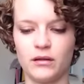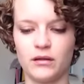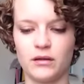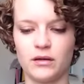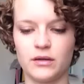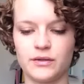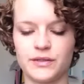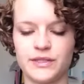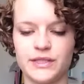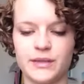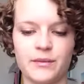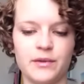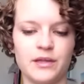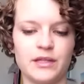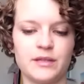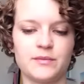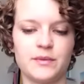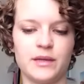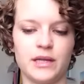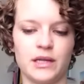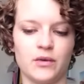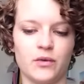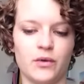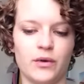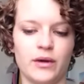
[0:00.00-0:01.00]
or some of the
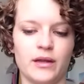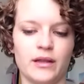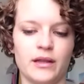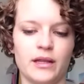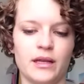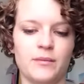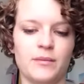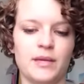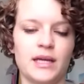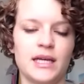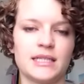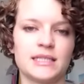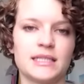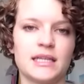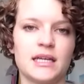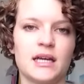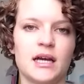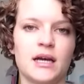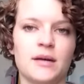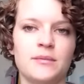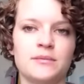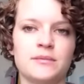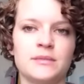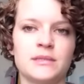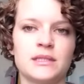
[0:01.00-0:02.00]
spinning oil in it, because it
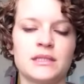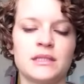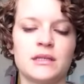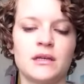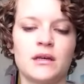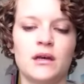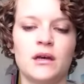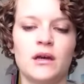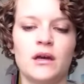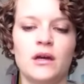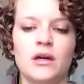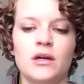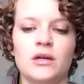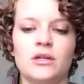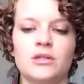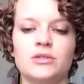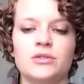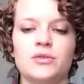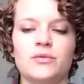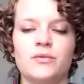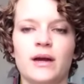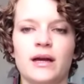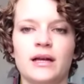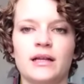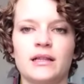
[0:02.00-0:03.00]
comes
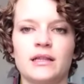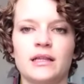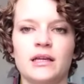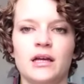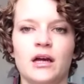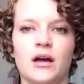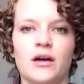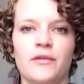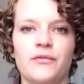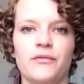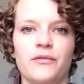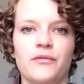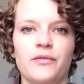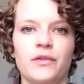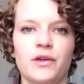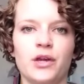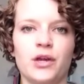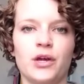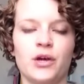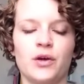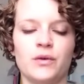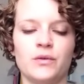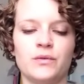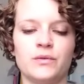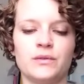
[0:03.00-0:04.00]
directly off of the
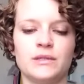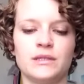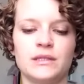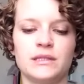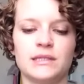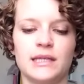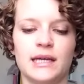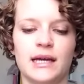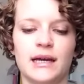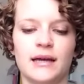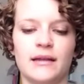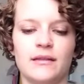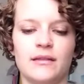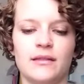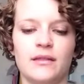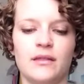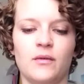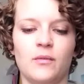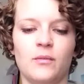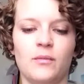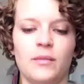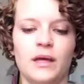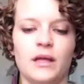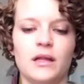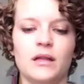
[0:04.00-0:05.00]
cones at the
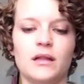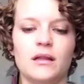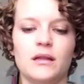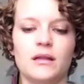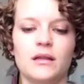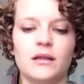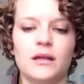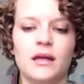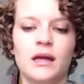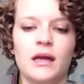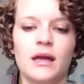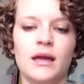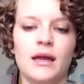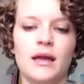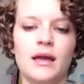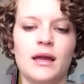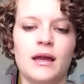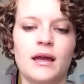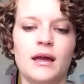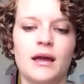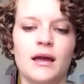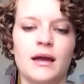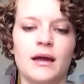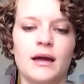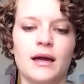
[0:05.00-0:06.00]
mill,
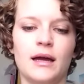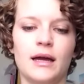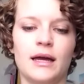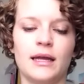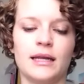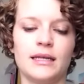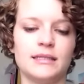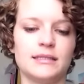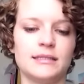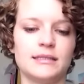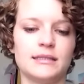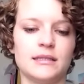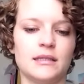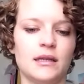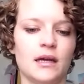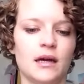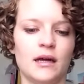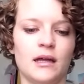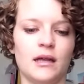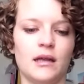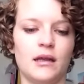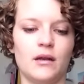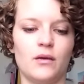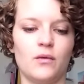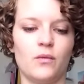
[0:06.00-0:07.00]
and it's
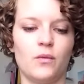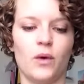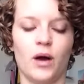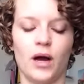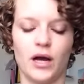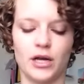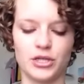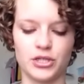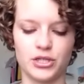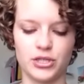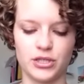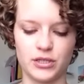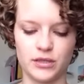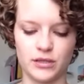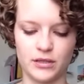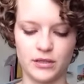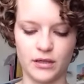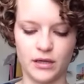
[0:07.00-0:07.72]
not washed.